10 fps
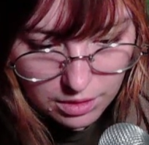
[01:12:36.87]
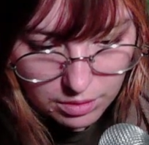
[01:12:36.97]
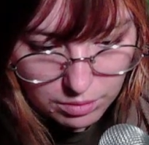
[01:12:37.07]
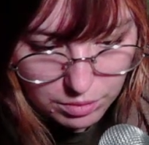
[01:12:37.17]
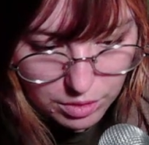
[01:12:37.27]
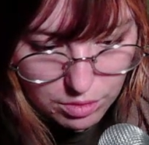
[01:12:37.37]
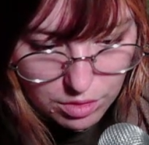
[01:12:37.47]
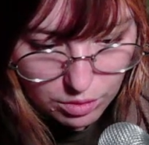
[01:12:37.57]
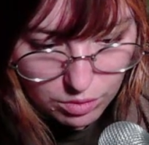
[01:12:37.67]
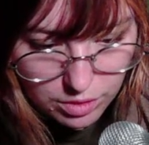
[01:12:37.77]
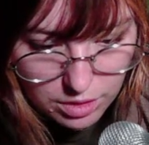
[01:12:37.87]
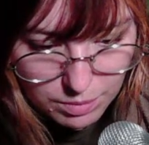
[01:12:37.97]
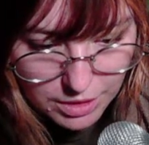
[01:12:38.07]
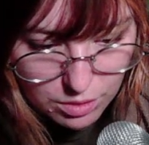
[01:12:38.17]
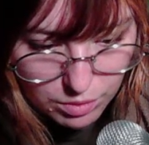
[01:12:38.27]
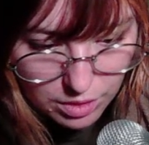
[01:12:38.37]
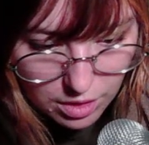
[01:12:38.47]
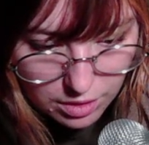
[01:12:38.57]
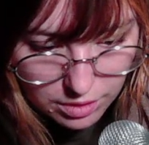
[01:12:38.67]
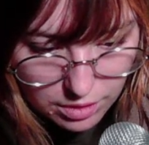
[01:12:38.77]
We're using all the space we
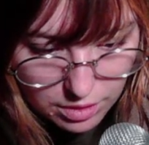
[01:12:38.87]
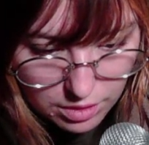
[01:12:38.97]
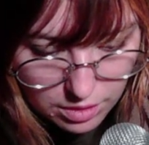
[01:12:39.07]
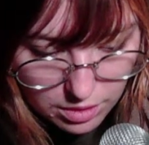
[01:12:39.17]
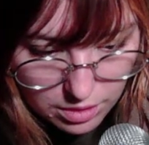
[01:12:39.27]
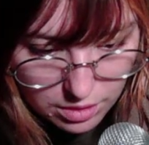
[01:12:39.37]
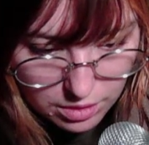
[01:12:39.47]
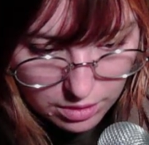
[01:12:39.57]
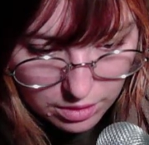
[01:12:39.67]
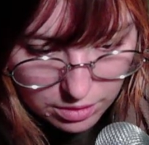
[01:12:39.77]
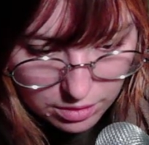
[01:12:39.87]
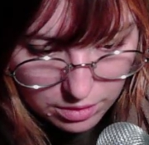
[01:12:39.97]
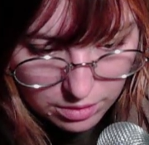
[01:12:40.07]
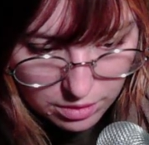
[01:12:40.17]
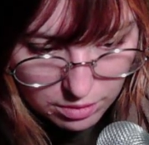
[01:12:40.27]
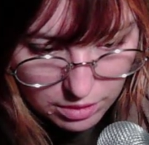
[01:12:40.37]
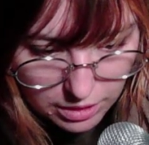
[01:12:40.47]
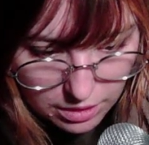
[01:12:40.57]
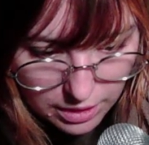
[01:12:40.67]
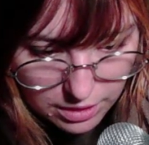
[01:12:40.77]
got. I don't
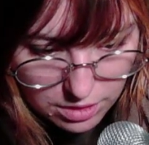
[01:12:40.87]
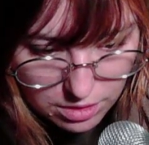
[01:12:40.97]
like that, so